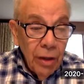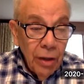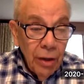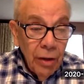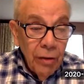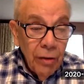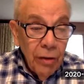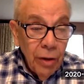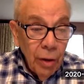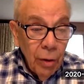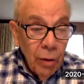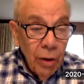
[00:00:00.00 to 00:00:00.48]

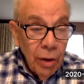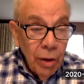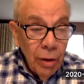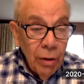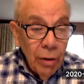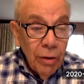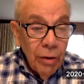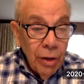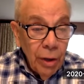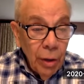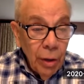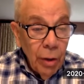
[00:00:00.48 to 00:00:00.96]
There
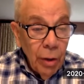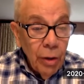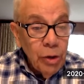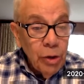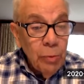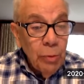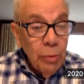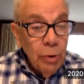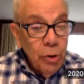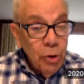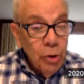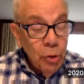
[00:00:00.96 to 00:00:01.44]
are
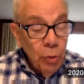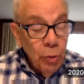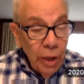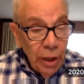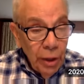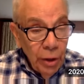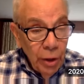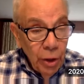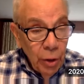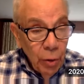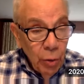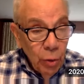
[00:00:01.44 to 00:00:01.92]

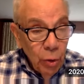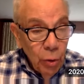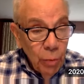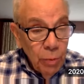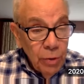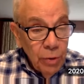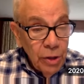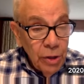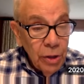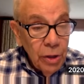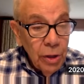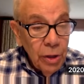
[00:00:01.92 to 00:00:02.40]
spirituality
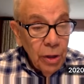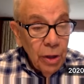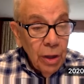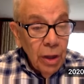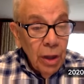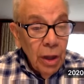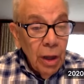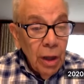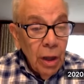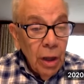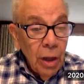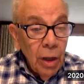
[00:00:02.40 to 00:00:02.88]
groups.
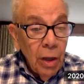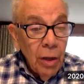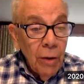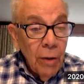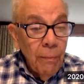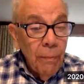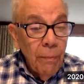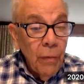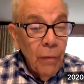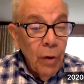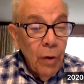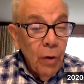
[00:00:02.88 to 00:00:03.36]

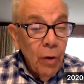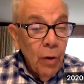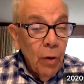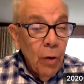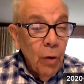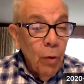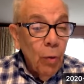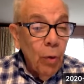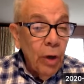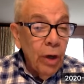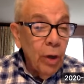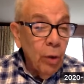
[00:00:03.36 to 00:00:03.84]

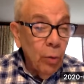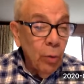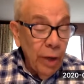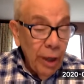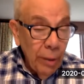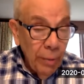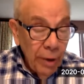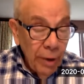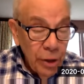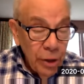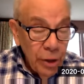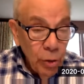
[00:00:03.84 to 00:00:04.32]
One of the
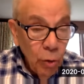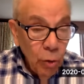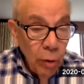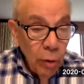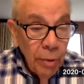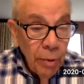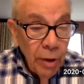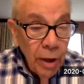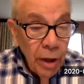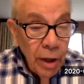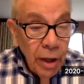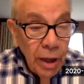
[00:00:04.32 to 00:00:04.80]
rabbis who grew
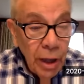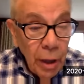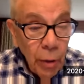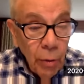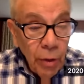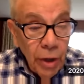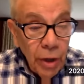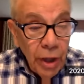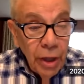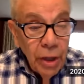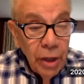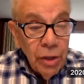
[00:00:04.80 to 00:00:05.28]
up in our
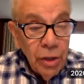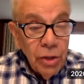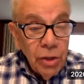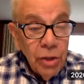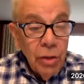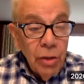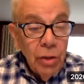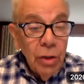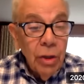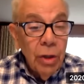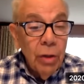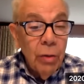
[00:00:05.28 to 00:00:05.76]

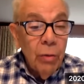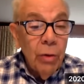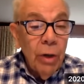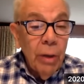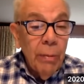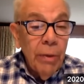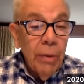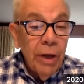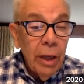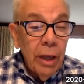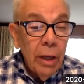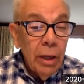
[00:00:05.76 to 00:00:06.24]
congregation,
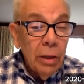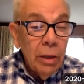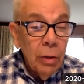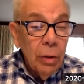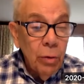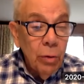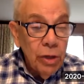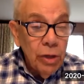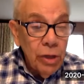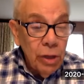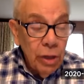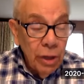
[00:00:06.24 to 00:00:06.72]
Rabbi Ellen
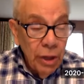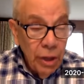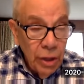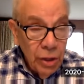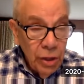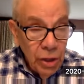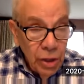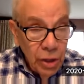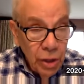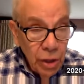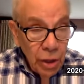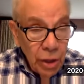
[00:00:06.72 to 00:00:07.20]
Lewis,
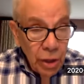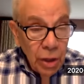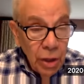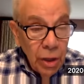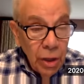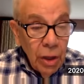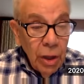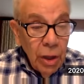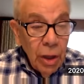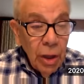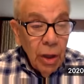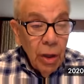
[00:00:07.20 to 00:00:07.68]
leads
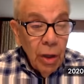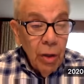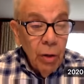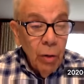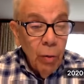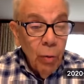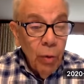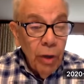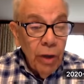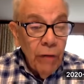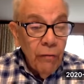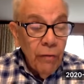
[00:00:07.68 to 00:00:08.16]

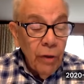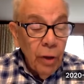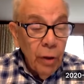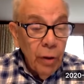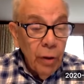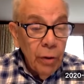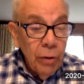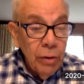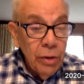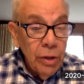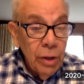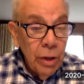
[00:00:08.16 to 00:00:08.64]
one of
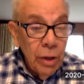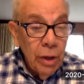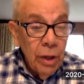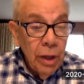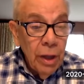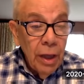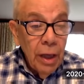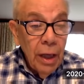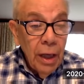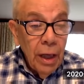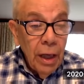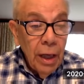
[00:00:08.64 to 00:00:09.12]
those.
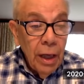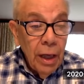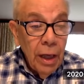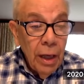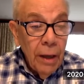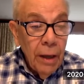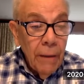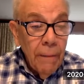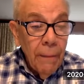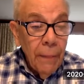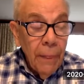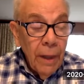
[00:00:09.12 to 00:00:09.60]

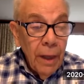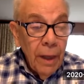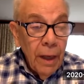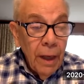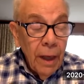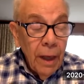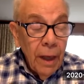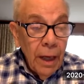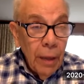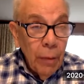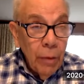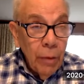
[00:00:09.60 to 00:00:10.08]
I
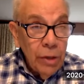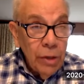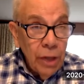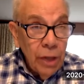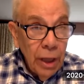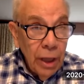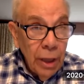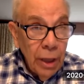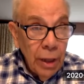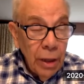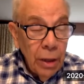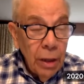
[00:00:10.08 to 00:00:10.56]
was
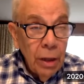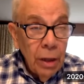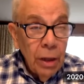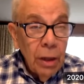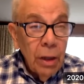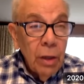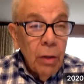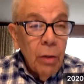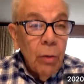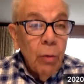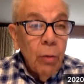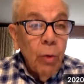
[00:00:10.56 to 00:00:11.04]
on
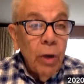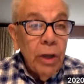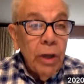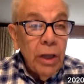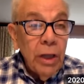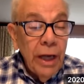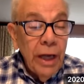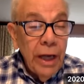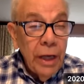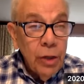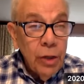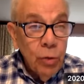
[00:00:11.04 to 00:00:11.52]
one
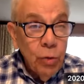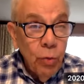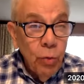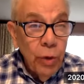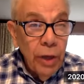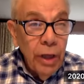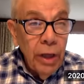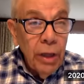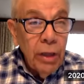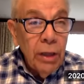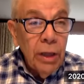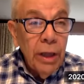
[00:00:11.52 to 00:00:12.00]
last
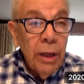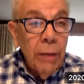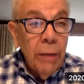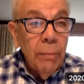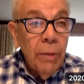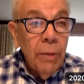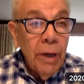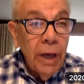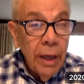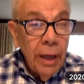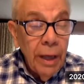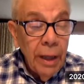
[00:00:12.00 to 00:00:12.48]
week led
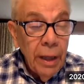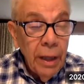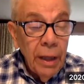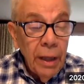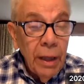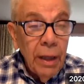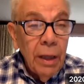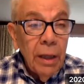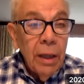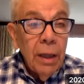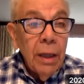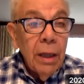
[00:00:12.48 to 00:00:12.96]
by
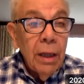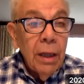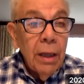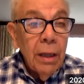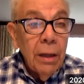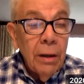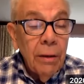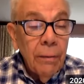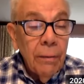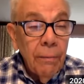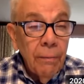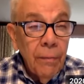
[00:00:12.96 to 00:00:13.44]

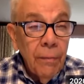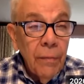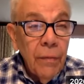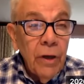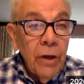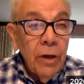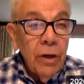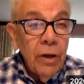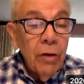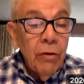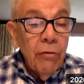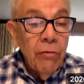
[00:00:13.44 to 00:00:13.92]

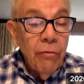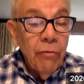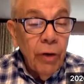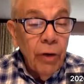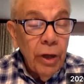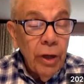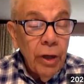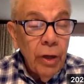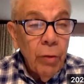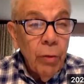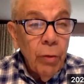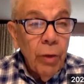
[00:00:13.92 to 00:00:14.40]
a dear
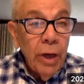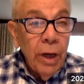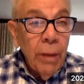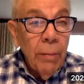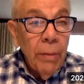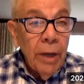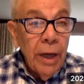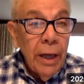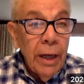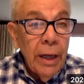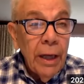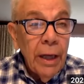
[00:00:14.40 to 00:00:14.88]
friend and
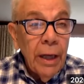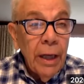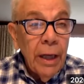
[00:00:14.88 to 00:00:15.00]
rabbi.